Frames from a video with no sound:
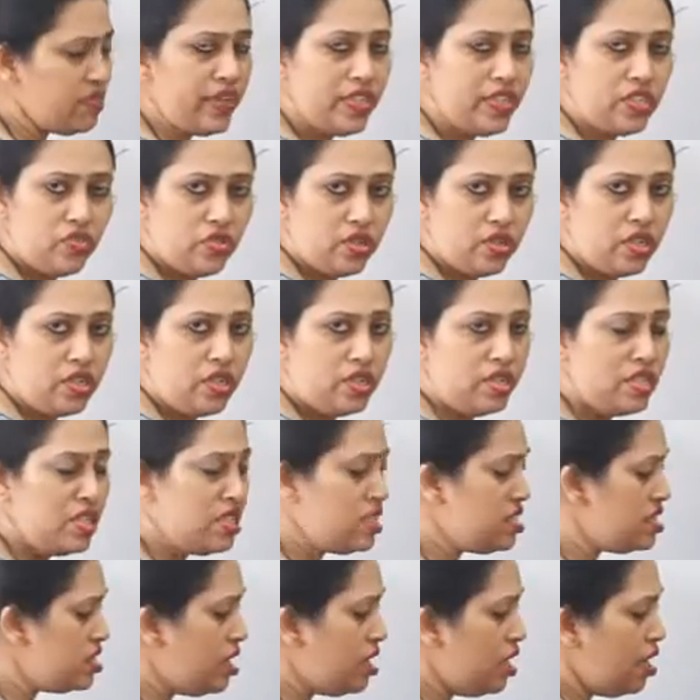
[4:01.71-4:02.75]

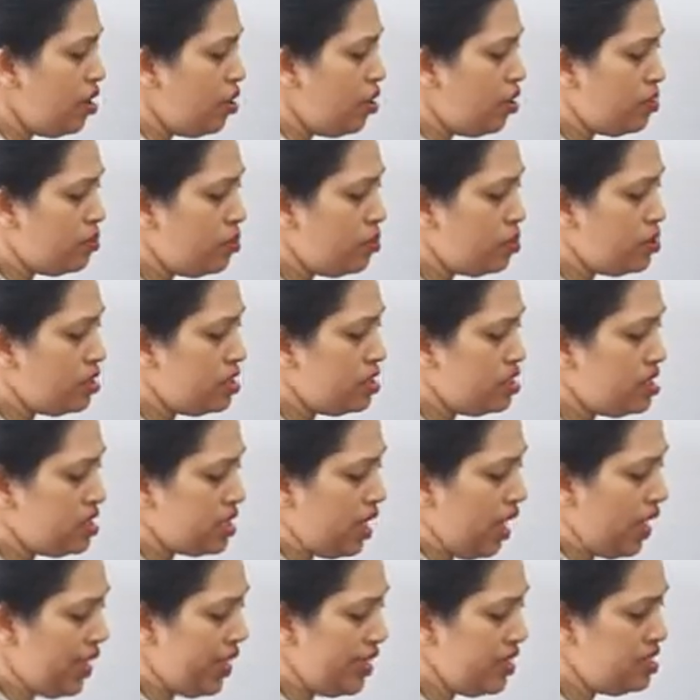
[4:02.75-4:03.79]
ventricles on both the
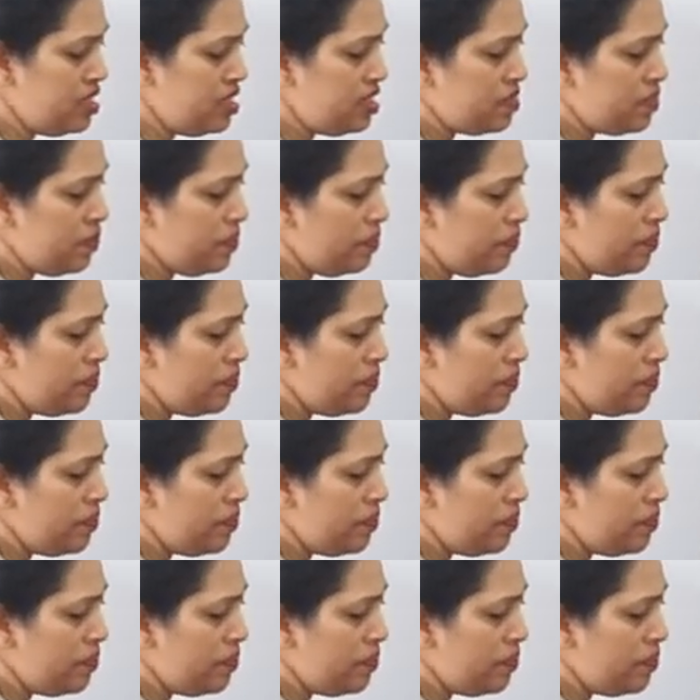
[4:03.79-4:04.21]
sides,